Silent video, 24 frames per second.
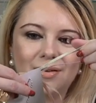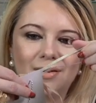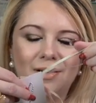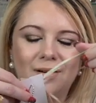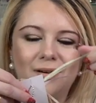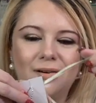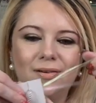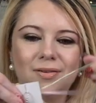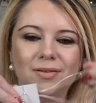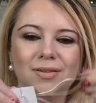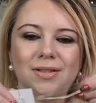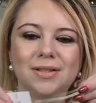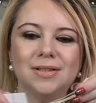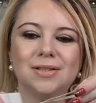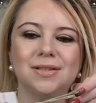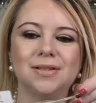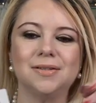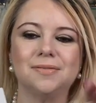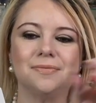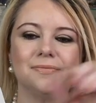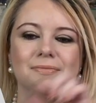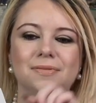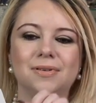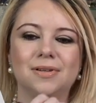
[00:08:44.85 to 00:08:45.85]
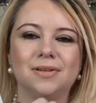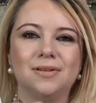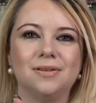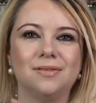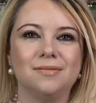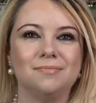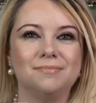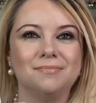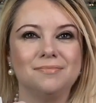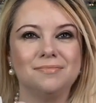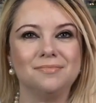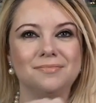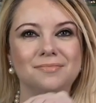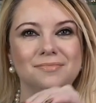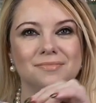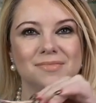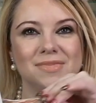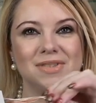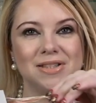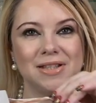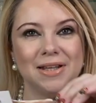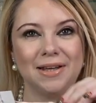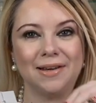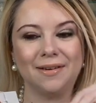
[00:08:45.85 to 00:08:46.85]
all the different
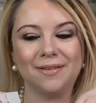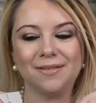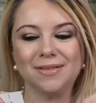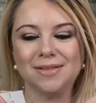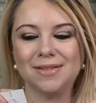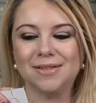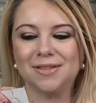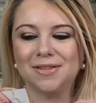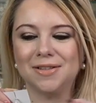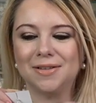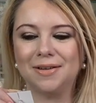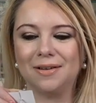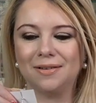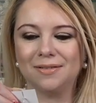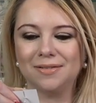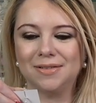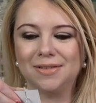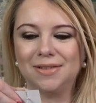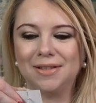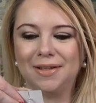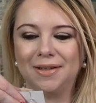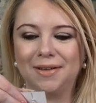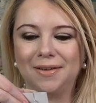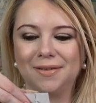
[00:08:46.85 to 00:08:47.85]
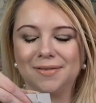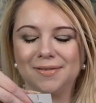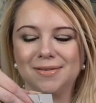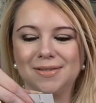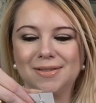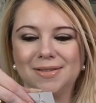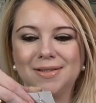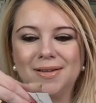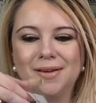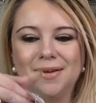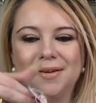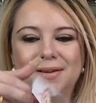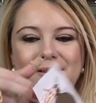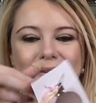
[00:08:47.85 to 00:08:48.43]
Chance, Chanel Chance.